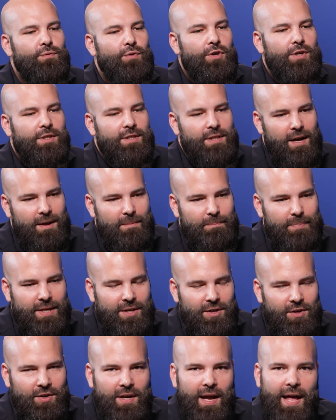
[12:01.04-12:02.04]
you for your time,
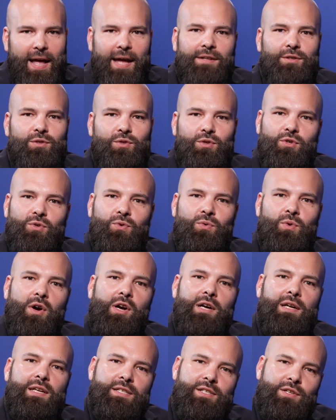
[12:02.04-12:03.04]
Peter, and to you,
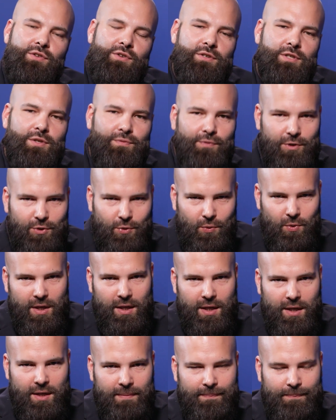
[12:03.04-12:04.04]
our listeners, for
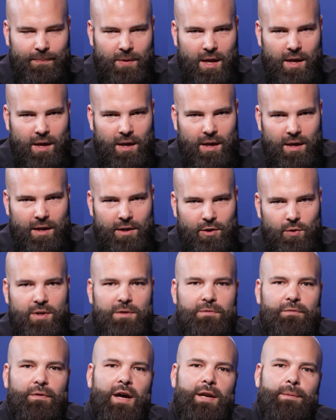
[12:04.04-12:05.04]
tuning in. You
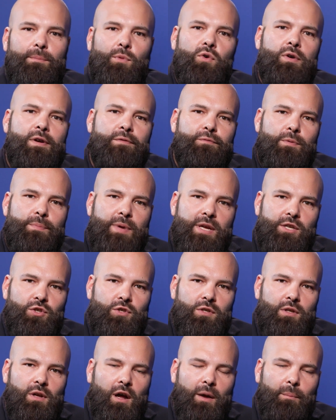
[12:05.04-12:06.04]
can find more
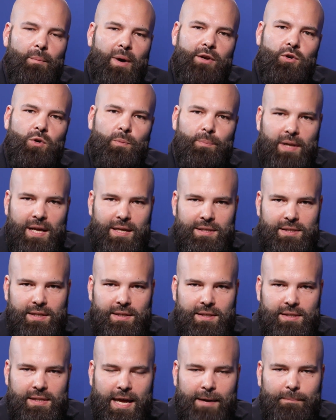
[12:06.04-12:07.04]
information on
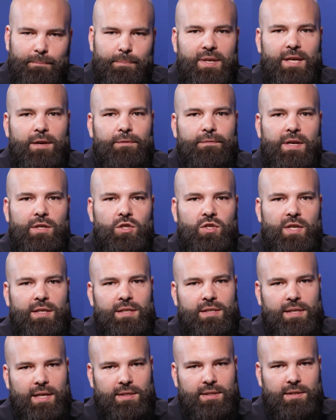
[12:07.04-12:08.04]
microplastics and
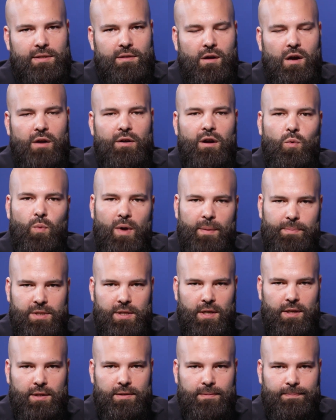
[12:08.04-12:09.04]
PFHxS on our
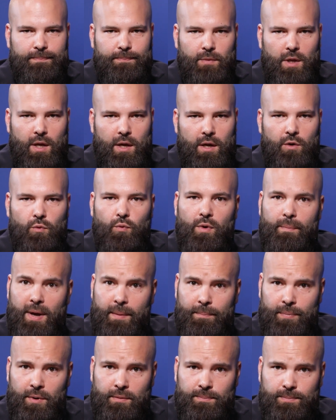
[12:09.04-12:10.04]
website.
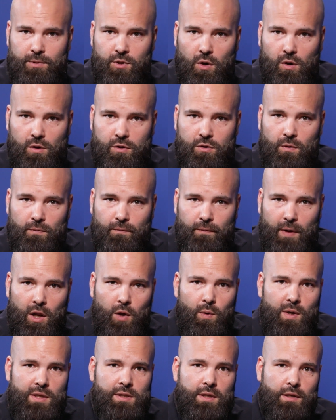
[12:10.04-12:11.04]
Remember to also
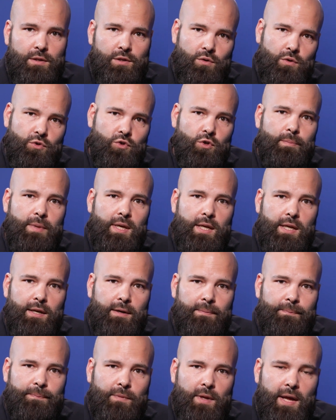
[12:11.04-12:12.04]
follow us on social
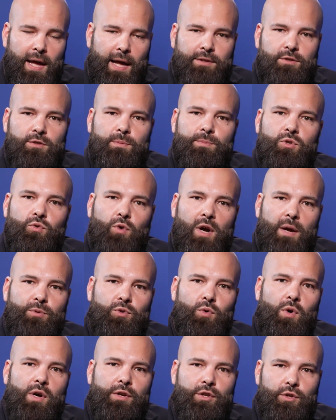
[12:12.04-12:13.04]
media and subscribe
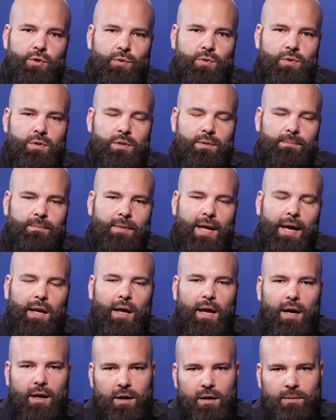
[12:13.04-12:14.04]
to our news
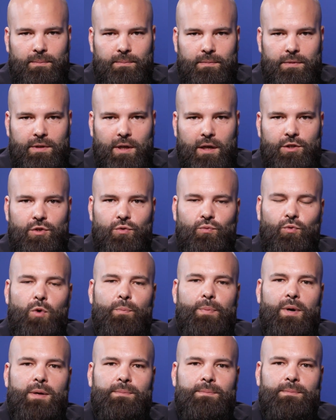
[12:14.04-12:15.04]
at
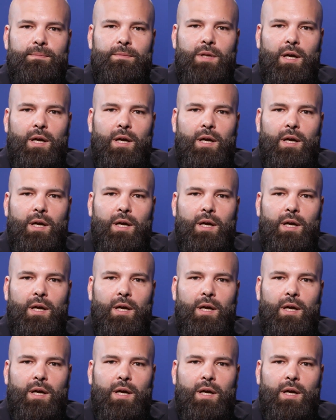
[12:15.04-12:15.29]
echa.europa.eu.